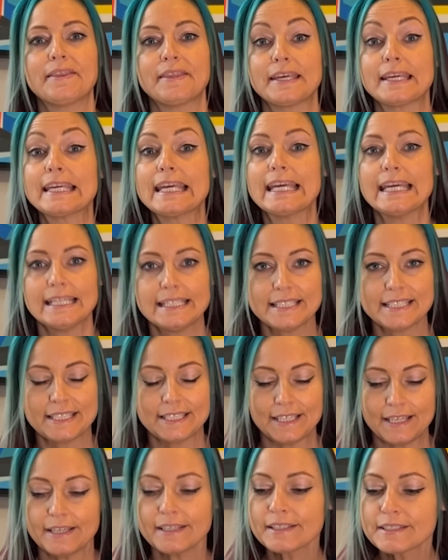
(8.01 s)
the
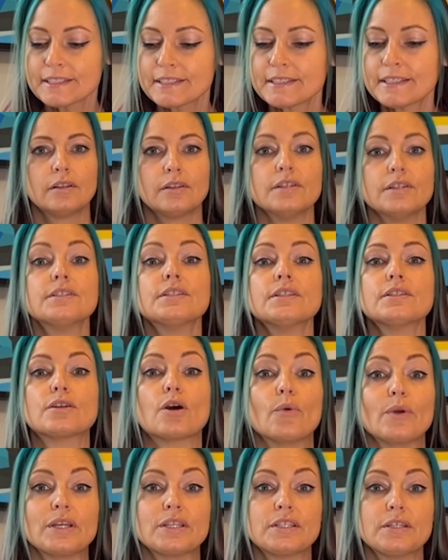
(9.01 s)
K6. This is
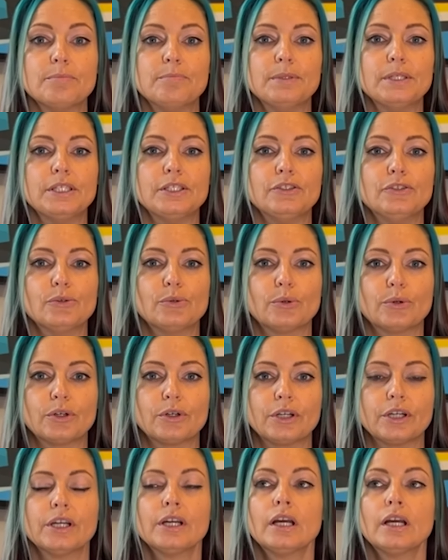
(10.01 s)
going to be your